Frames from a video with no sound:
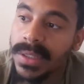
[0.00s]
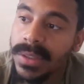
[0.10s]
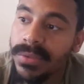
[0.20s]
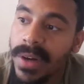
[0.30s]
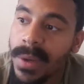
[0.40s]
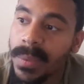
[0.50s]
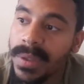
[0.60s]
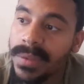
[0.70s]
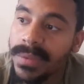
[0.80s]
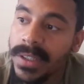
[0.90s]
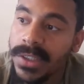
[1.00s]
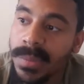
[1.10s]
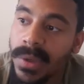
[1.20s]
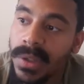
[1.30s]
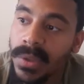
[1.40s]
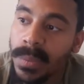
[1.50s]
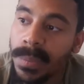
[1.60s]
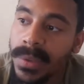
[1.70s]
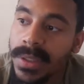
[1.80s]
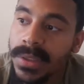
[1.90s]
to write with and a small
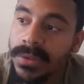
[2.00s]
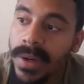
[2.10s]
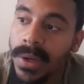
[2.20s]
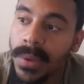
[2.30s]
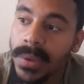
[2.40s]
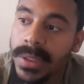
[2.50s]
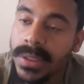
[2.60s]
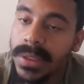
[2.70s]
notebook to write on.